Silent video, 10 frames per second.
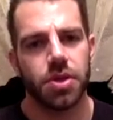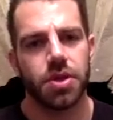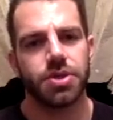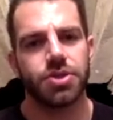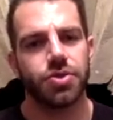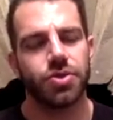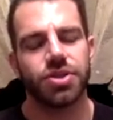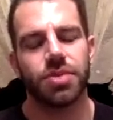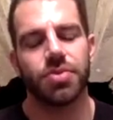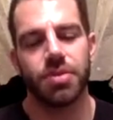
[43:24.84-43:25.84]
And it's not
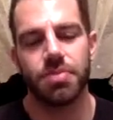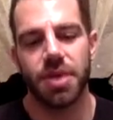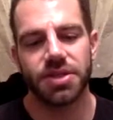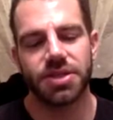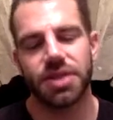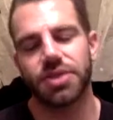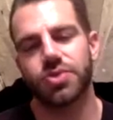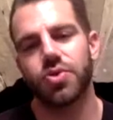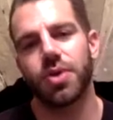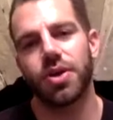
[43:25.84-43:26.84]
something that men tend to
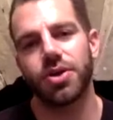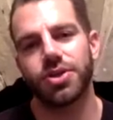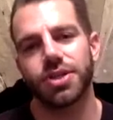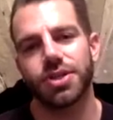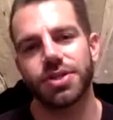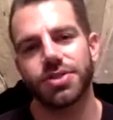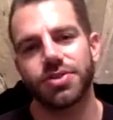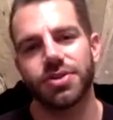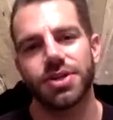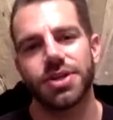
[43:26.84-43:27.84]
talk about. Like you said, it's
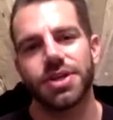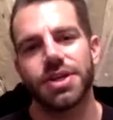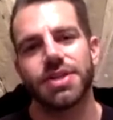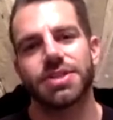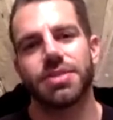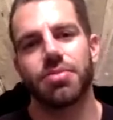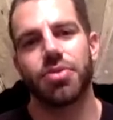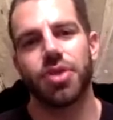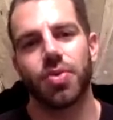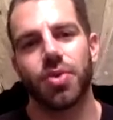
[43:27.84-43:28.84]
not
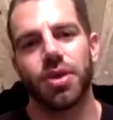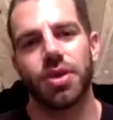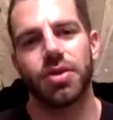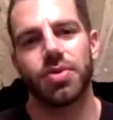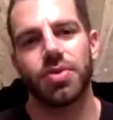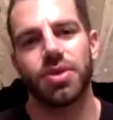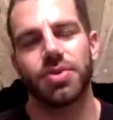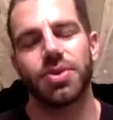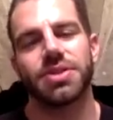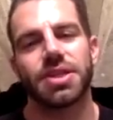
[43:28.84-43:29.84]
something
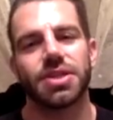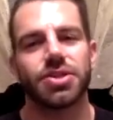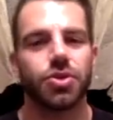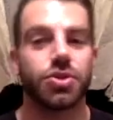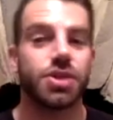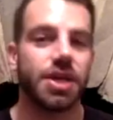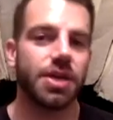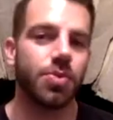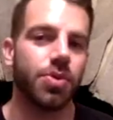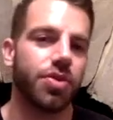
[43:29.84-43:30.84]
we tend to associate it
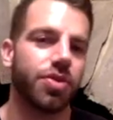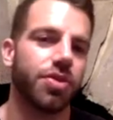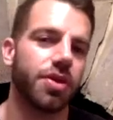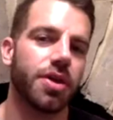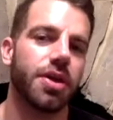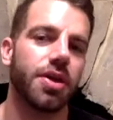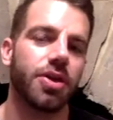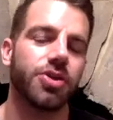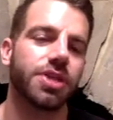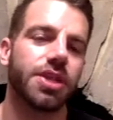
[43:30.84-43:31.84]
with, like
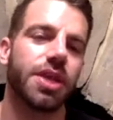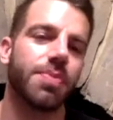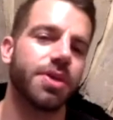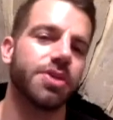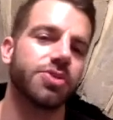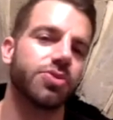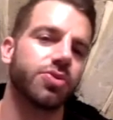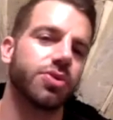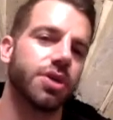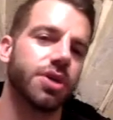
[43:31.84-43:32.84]
you said, hippies,
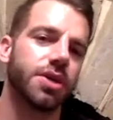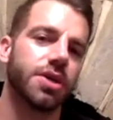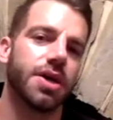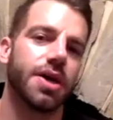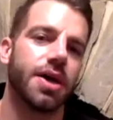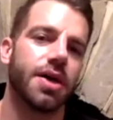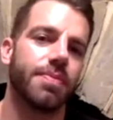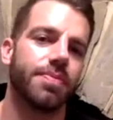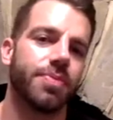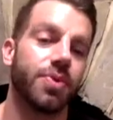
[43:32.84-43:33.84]
or
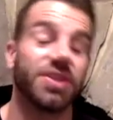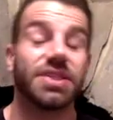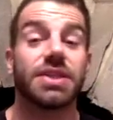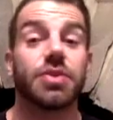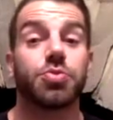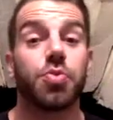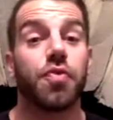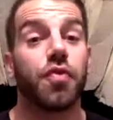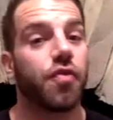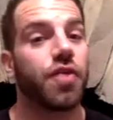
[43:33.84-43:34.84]
it's acceptable
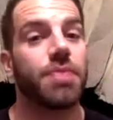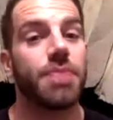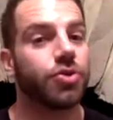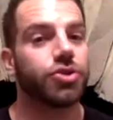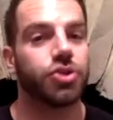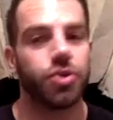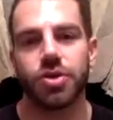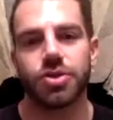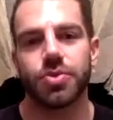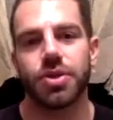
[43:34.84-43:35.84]
for a female to do
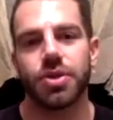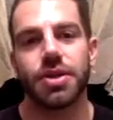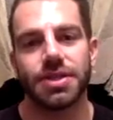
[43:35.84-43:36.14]
it.